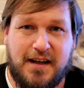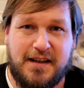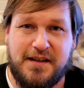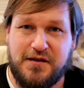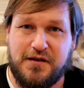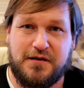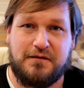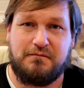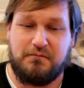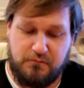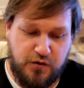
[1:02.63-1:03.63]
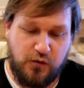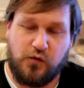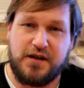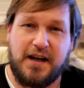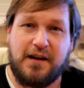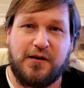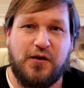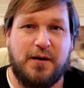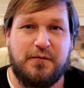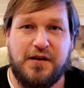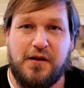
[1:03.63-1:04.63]
I can just put one down and
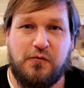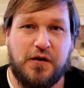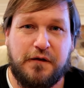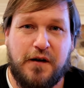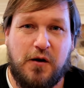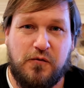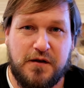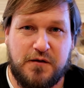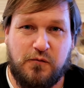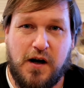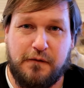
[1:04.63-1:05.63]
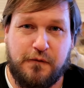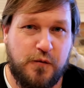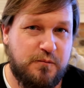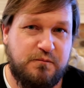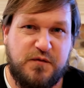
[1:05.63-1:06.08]
grab another one if I want to swap from